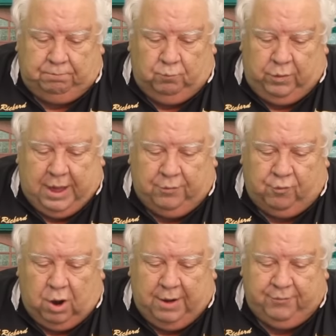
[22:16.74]
without
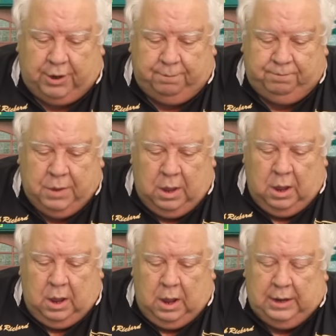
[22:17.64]
driving it.
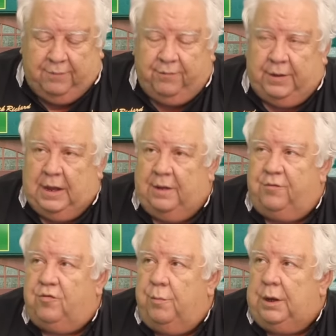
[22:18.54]
Even the
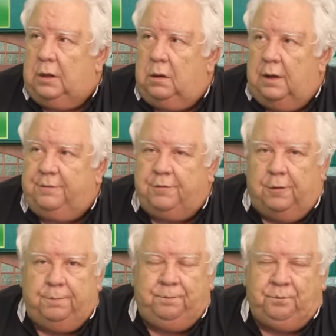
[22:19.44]
instrument
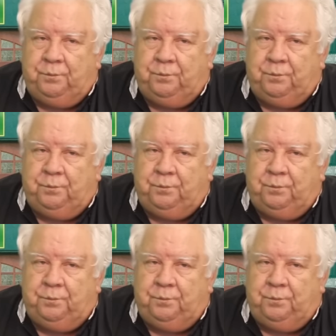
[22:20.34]
cluster,